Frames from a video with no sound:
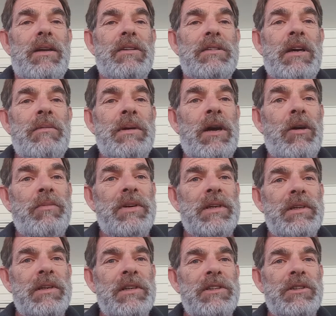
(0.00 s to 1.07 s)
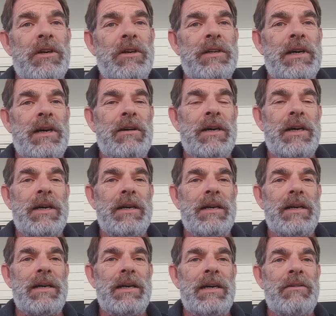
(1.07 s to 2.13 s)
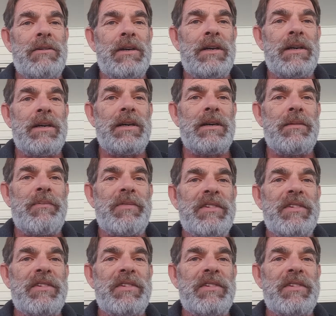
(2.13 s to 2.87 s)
So we hope you enjoyed our